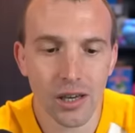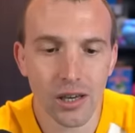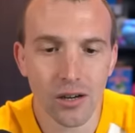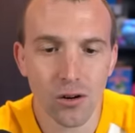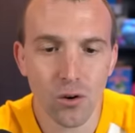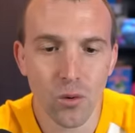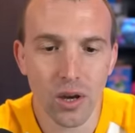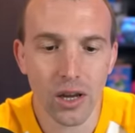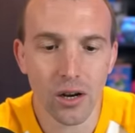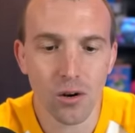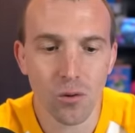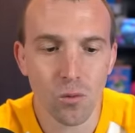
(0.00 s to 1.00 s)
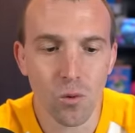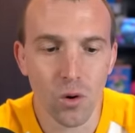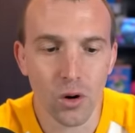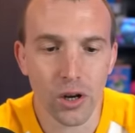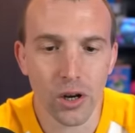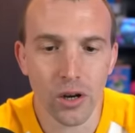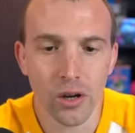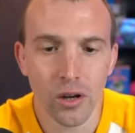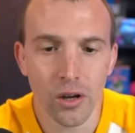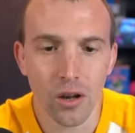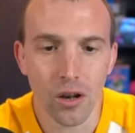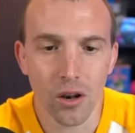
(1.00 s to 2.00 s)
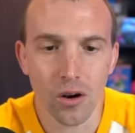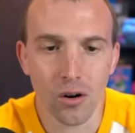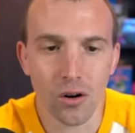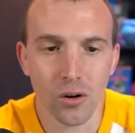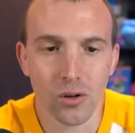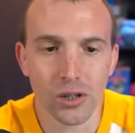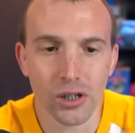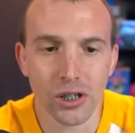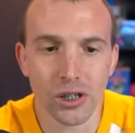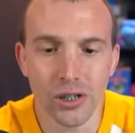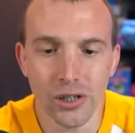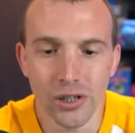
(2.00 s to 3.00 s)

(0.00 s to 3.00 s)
king, queen, warden, log launcher.